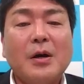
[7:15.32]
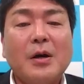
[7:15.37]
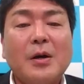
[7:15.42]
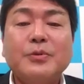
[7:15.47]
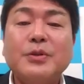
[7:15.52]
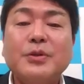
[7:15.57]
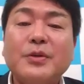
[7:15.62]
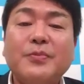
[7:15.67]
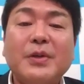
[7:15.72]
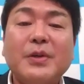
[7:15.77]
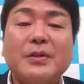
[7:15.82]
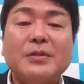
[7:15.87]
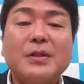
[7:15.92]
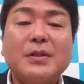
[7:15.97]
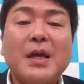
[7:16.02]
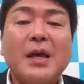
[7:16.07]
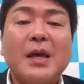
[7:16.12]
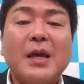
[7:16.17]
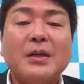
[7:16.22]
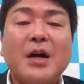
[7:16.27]
briefings
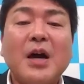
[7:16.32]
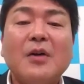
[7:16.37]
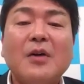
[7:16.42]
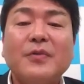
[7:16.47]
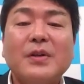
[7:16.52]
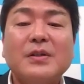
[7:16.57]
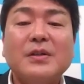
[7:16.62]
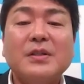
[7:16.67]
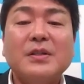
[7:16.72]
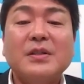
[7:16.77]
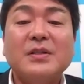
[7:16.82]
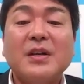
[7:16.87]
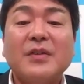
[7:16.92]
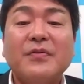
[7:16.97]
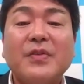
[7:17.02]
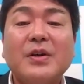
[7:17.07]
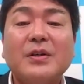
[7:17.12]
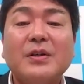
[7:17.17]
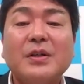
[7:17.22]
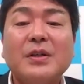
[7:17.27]
and conferences are
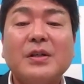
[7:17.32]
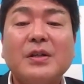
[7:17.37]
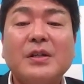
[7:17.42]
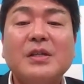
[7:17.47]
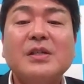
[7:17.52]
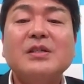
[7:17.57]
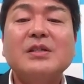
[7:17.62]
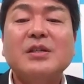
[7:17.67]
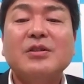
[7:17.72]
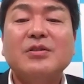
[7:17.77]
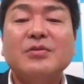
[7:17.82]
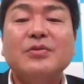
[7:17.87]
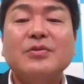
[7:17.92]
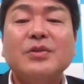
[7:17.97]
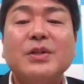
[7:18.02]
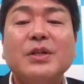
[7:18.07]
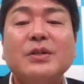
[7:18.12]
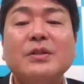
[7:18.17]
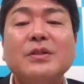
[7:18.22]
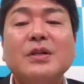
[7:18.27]
very easy to
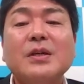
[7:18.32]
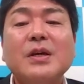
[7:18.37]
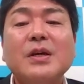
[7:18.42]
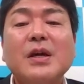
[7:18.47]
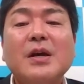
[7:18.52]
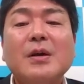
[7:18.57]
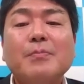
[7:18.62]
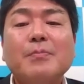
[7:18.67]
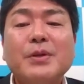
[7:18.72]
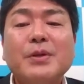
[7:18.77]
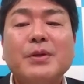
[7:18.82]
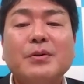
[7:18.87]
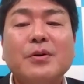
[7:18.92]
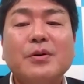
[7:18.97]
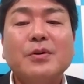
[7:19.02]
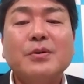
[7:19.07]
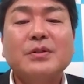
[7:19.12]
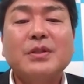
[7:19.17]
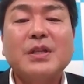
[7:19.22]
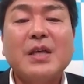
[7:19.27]
read
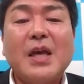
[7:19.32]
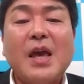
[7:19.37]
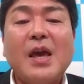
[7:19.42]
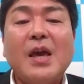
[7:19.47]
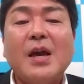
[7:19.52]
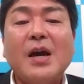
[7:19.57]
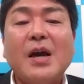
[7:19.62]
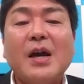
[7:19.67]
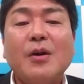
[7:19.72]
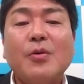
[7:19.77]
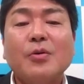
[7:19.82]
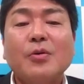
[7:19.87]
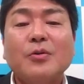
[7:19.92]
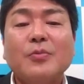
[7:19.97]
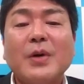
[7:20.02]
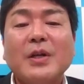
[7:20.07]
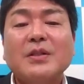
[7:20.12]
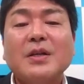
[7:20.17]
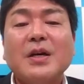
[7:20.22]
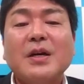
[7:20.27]
because the AI
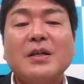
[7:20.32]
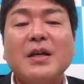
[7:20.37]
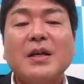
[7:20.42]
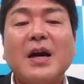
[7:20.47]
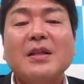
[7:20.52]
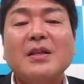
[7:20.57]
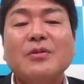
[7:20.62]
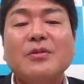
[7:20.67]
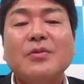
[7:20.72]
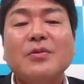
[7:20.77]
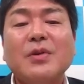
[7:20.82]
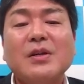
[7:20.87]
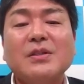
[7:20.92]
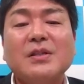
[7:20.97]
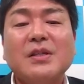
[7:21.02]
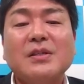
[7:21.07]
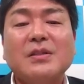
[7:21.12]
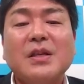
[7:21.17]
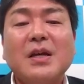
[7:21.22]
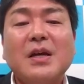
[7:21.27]
automatically
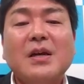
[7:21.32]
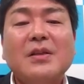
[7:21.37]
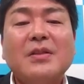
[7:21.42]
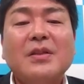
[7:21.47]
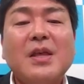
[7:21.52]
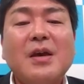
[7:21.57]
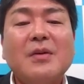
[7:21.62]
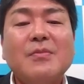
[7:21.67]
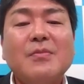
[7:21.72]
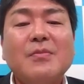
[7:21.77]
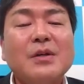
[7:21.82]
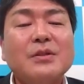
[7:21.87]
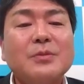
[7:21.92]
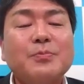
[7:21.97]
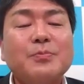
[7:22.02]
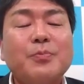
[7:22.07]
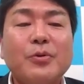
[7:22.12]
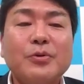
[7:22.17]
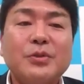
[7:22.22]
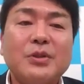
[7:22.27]
categorizes them as
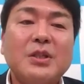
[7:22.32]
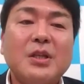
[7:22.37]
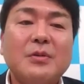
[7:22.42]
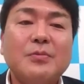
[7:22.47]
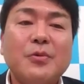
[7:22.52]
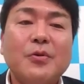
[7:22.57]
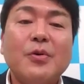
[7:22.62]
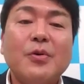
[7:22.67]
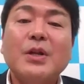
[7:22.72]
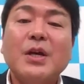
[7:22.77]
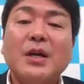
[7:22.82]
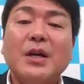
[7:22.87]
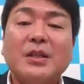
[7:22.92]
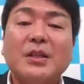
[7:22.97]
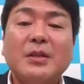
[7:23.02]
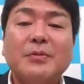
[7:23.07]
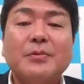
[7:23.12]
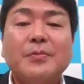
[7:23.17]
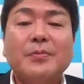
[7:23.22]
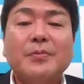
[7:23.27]
positive or negative.